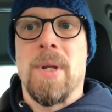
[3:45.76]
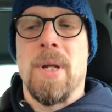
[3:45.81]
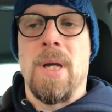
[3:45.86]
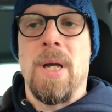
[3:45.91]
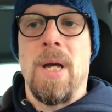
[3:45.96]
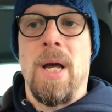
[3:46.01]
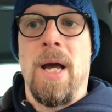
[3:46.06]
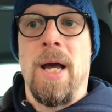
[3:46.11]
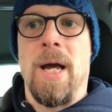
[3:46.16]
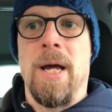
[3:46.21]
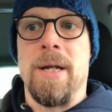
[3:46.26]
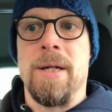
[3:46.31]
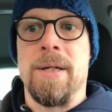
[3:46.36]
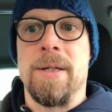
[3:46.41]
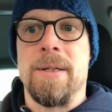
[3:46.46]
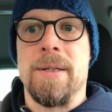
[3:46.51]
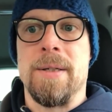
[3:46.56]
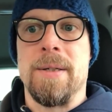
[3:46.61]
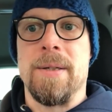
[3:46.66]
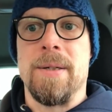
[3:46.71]

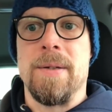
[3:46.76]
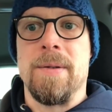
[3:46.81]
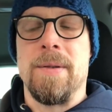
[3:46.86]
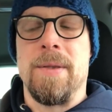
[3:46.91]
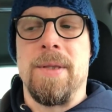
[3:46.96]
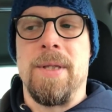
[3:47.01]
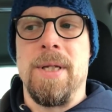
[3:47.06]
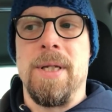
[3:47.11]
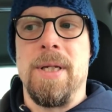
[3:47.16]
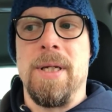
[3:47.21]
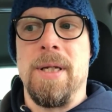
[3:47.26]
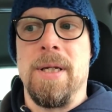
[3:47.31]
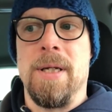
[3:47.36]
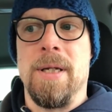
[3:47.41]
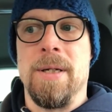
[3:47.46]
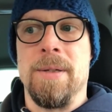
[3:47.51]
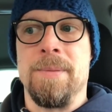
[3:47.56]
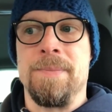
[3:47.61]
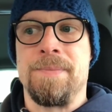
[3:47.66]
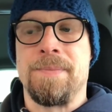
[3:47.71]
and
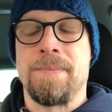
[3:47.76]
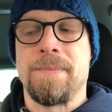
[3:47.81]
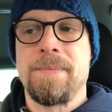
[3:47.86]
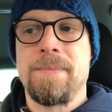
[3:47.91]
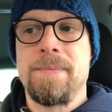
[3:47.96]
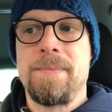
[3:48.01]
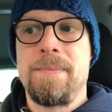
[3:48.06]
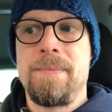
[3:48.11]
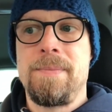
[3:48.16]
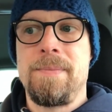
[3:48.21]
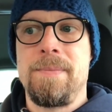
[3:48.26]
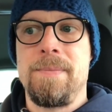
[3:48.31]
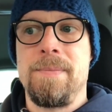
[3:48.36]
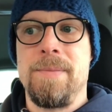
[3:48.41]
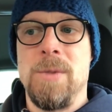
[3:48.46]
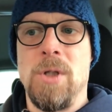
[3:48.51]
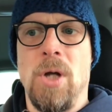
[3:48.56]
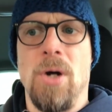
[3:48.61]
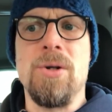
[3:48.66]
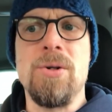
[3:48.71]
the
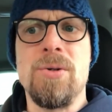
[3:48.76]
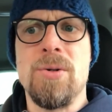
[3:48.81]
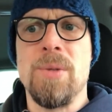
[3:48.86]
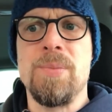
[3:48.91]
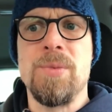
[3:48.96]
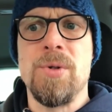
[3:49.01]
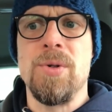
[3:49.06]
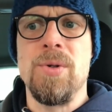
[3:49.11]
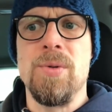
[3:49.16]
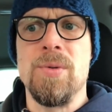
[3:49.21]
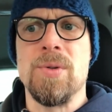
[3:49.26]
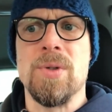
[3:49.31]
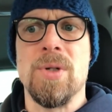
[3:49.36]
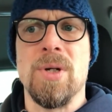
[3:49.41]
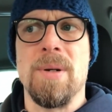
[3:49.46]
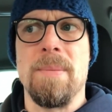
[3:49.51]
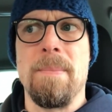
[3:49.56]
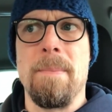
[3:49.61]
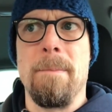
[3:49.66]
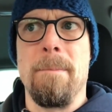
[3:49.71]
non-crypto
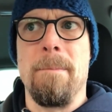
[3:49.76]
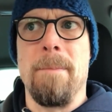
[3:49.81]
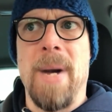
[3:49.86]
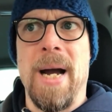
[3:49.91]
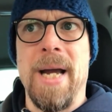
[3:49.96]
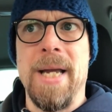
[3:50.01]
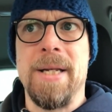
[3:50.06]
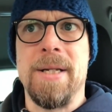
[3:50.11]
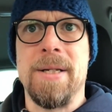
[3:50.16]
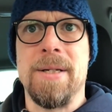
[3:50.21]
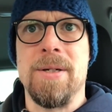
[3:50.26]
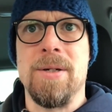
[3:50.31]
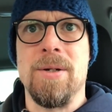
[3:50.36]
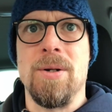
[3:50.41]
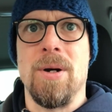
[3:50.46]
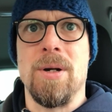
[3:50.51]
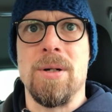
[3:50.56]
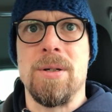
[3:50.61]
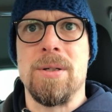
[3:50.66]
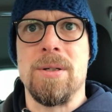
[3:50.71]
user might
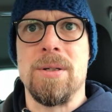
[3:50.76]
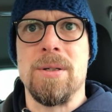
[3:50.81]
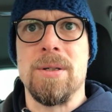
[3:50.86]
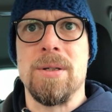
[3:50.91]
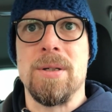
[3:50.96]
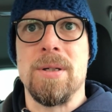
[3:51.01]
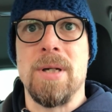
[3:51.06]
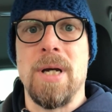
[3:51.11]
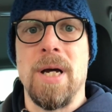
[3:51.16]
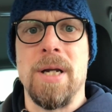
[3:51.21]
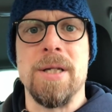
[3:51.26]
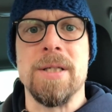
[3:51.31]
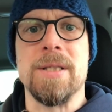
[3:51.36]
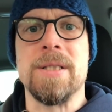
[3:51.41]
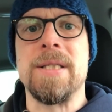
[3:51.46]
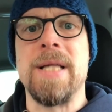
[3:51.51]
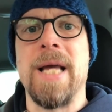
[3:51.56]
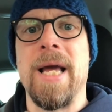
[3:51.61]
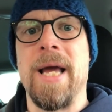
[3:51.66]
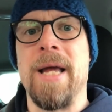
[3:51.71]
not
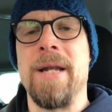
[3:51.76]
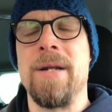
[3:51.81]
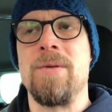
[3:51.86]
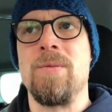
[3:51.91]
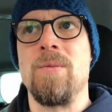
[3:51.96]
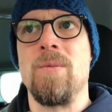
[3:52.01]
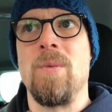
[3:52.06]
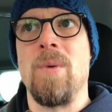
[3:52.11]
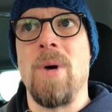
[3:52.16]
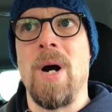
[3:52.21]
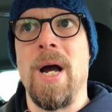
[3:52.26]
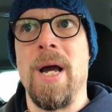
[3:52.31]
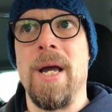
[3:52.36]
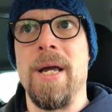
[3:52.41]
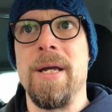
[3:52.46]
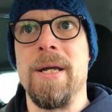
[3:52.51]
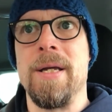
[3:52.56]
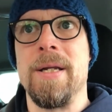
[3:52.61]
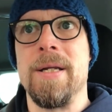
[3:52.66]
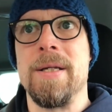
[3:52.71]
understand why
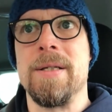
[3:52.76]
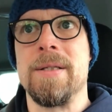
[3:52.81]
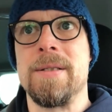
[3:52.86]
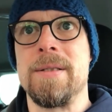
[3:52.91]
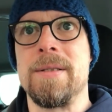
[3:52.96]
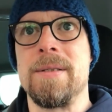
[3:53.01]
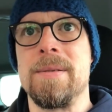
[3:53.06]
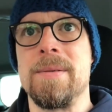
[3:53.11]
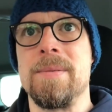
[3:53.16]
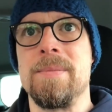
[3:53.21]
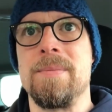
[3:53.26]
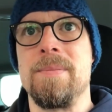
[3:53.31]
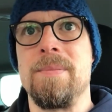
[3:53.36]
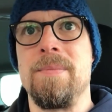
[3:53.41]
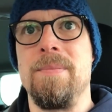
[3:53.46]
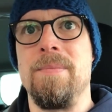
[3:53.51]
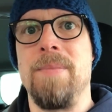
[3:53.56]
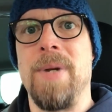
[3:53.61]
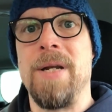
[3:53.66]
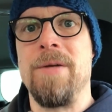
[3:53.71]
it is
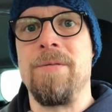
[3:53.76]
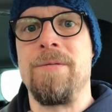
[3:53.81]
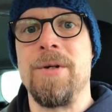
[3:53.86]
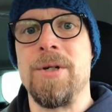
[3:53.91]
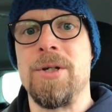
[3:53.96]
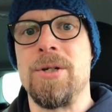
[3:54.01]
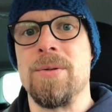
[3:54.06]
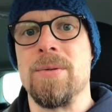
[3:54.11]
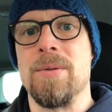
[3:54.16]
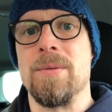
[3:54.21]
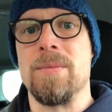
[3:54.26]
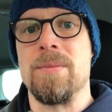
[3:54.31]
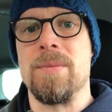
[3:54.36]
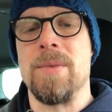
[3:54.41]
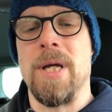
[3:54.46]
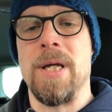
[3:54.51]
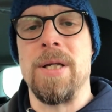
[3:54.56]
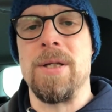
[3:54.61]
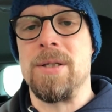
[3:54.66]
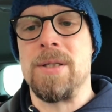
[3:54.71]
beneficial.
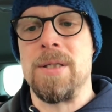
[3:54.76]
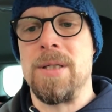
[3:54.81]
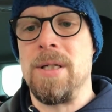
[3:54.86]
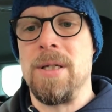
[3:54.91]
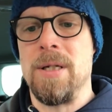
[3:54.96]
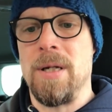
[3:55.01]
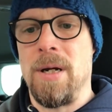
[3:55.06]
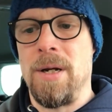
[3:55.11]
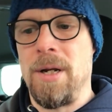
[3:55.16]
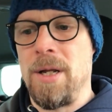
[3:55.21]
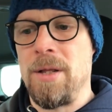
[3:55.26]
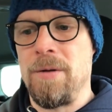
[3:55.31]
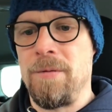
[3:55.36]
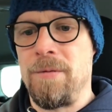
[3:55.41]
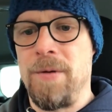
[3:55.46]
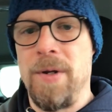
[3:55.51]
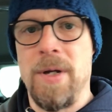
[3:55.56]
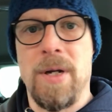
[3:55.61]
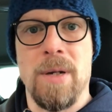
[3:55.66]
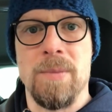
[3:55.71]
They see another
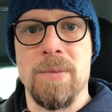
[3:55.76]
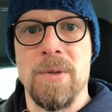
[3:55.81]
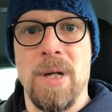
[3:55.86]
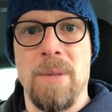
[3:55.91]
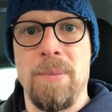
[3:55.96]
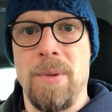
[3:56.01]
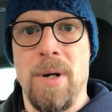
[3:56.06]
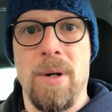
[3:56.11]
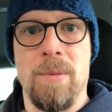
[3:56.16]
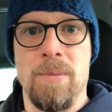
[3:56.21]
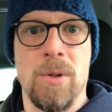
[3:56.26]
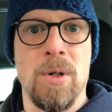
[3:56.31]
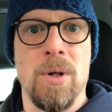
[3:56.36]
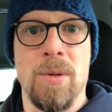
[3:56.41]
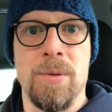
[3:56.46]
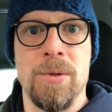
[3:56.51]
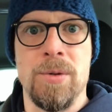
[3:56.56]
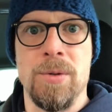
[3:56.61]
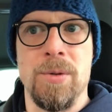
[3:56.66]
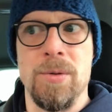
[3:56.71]
fee comes up, I'm
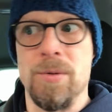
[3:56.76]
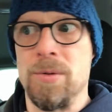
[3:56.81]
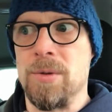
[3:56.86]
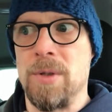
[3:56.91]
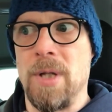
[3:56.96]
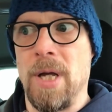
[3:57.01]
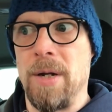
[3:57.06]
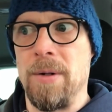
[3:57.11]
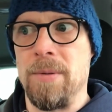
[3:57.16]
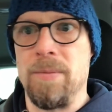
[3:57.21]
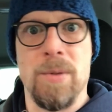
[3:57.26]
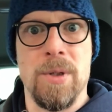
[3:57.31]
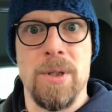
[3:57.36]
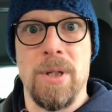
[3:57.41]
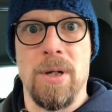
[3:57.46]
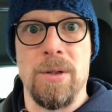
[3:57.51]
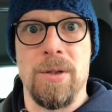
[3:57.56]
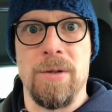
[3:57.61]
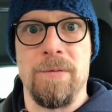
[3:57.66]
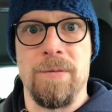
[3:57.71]
going to use that
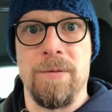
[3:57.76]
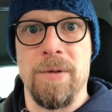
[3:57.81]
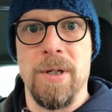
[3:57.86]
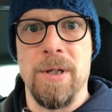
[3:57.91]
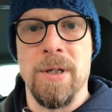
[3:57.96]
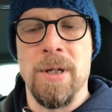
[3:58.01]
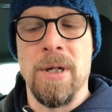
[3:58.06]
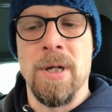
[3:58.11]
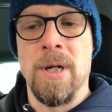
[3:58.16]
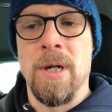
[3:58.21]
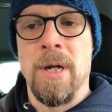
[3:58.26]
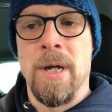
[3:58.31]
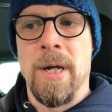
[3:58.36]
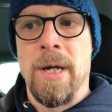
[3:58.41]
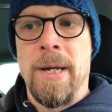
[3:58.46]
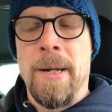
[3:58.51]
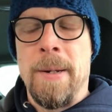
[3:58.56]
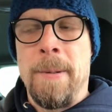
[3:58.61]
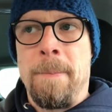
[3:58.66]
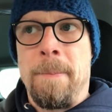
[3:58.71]
without the fee.
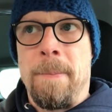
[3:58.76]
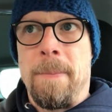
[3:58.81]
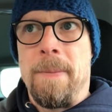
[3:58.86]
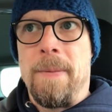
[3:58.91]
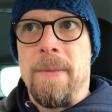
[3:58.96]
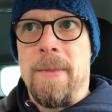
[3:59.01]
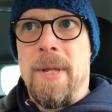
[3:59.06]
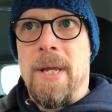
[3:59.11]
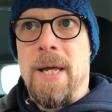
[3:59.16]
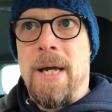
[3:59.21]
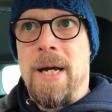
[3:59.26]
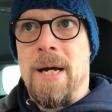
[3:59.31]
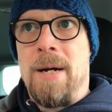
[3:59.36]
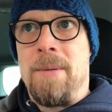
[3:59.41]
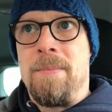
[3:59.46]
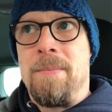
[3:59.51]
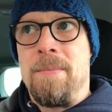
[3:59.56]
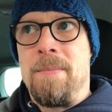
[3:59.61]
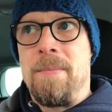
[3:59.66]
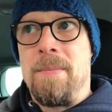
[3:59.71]

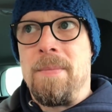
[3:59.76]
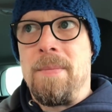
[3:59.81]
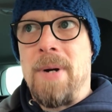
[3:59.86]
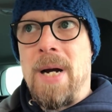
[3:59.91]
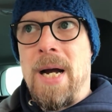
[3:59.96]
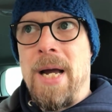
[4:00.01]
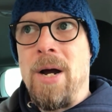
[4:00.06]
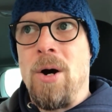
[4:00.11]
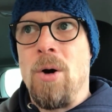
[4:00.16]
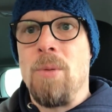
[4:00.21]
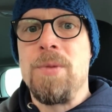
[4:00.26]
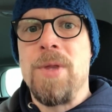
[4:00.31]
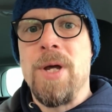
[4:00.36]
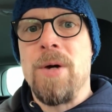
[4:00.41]
I hope they